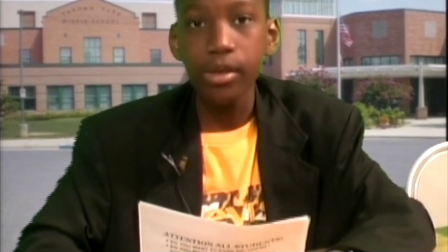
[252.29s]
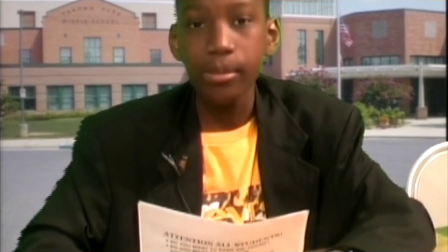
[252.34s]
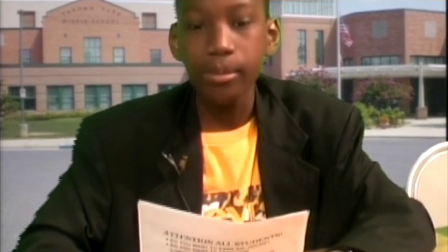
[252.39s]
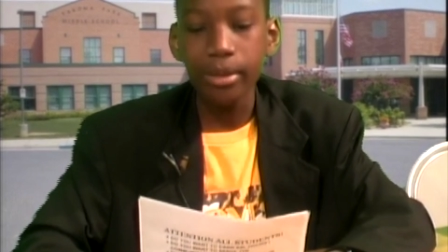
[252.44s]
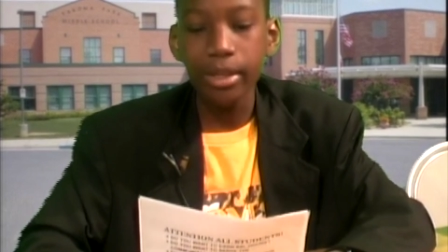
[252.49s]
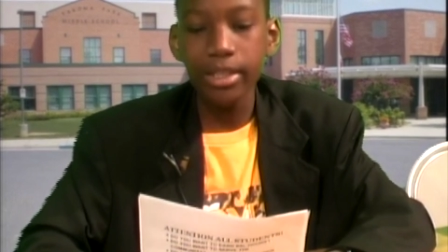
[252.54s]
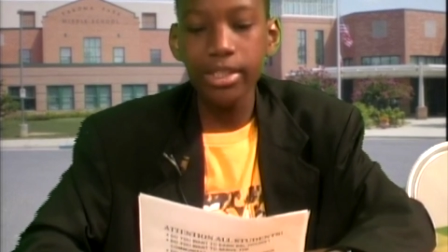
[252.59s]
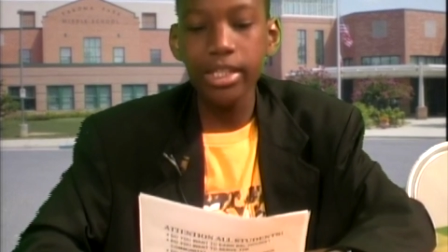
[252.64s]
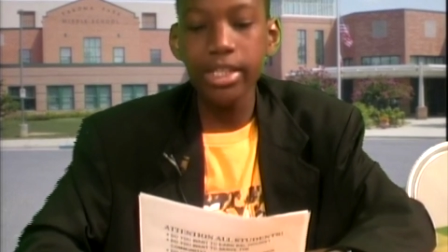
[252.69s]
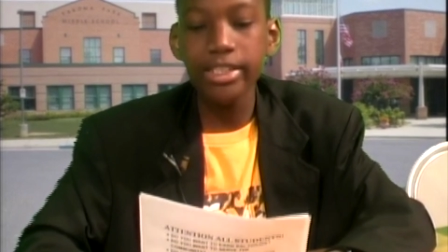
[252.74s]

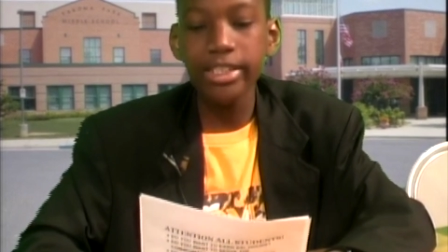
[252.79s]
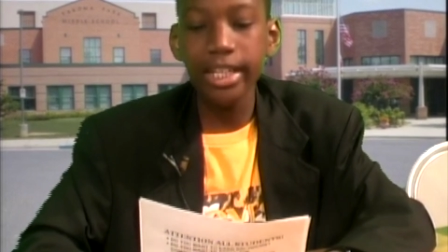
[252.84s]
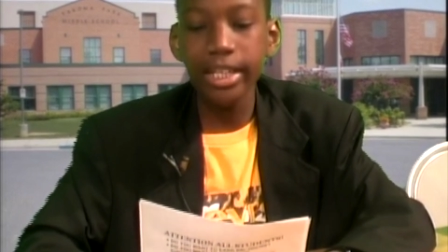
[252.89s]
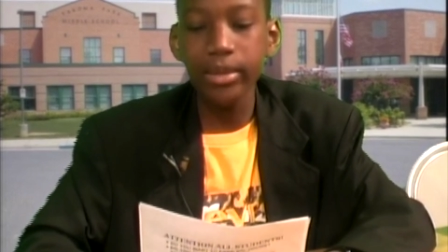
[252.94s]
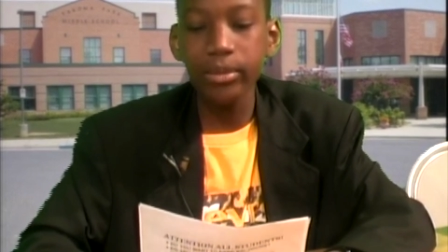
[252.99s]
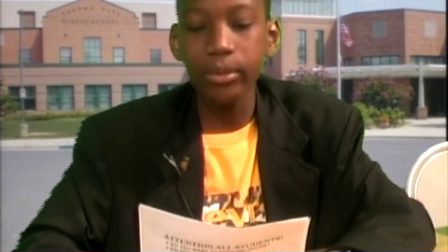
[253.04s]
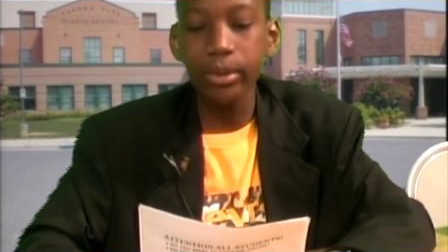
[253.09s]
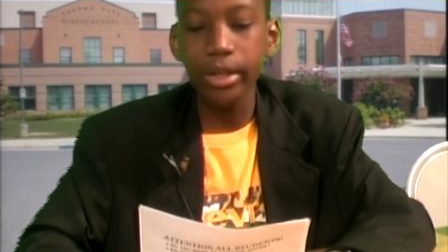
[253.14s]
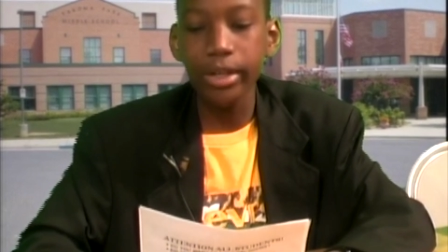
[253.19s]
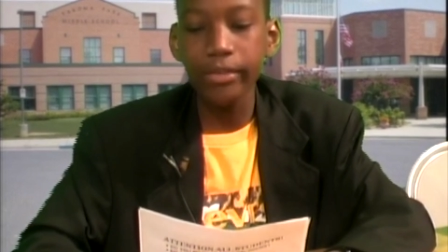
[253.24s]
Please
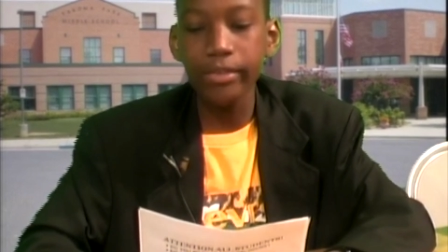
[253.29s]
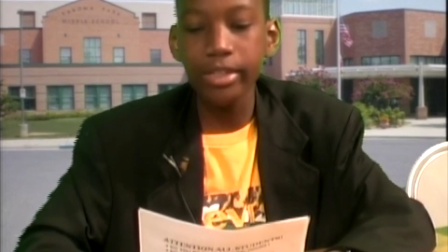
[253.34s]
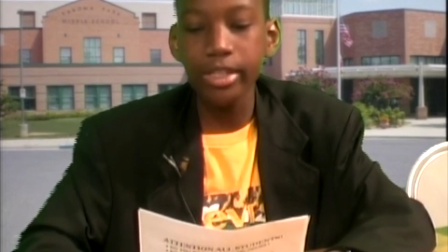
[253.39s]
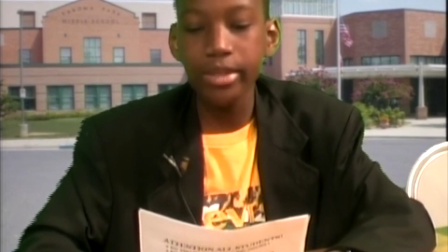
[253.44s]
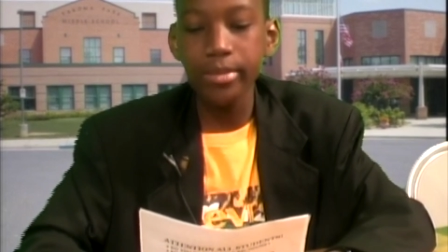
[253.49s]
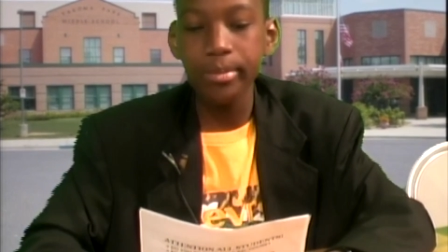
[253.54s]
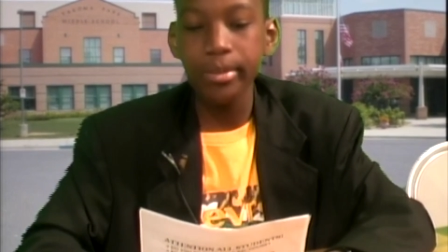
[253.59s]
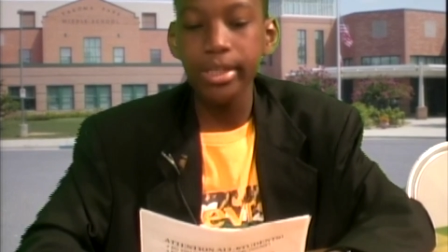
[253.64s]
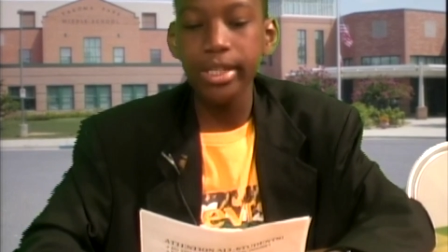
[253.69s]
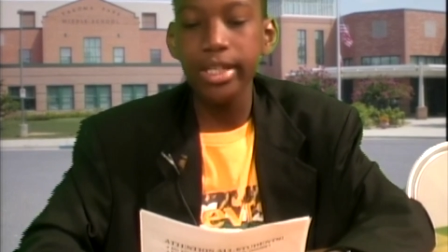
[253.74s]
attend one of
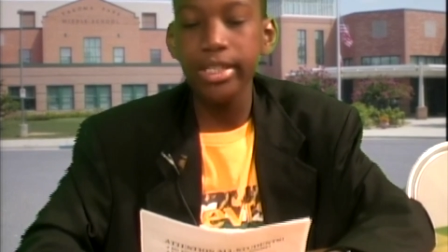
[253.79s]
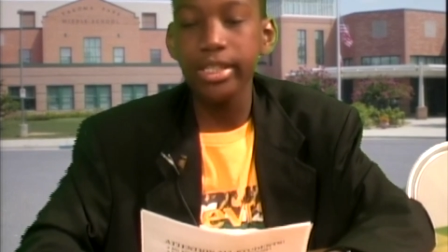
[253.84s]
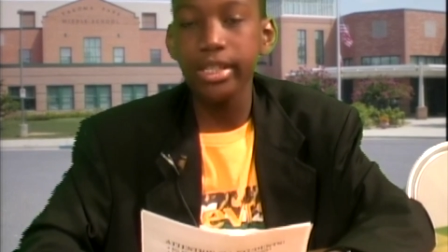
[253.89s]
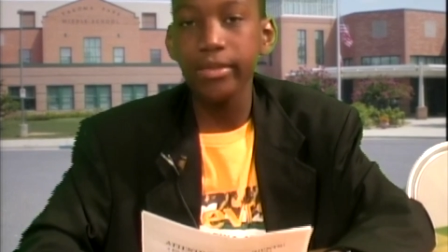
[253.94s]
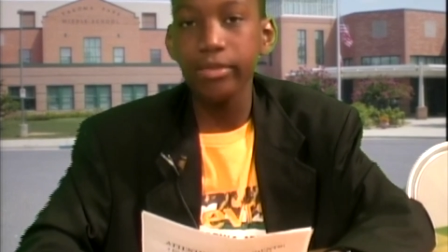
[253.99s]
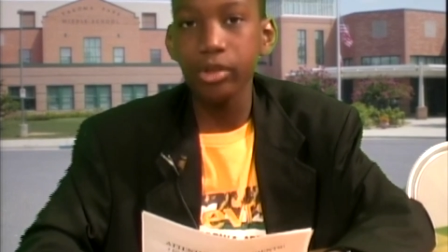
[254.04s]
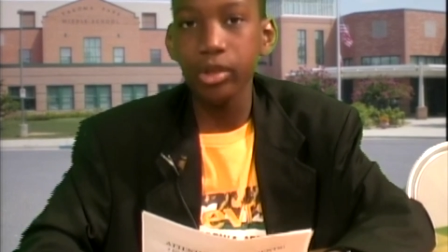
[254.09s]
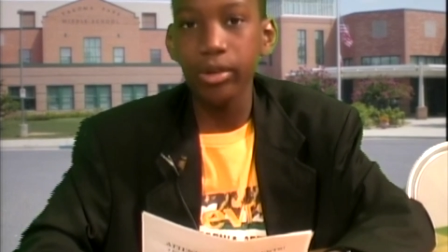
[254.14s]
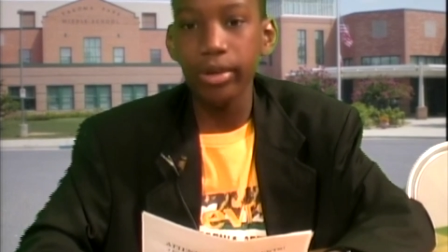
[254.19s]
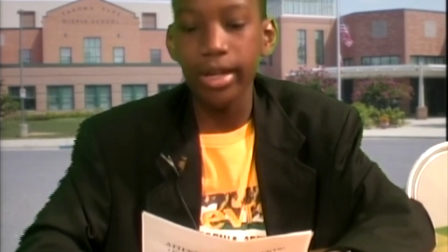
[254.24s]
these meetings
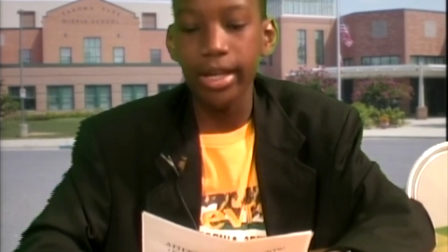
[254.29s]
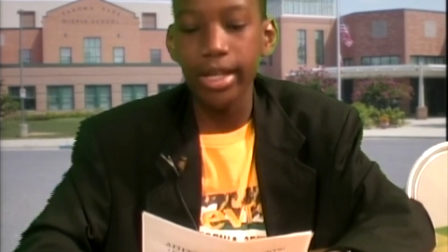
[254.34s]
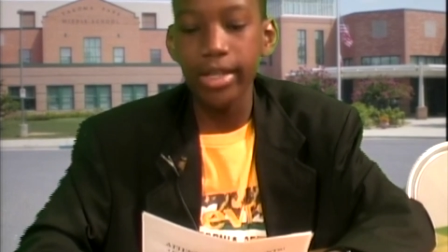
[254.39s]
if you are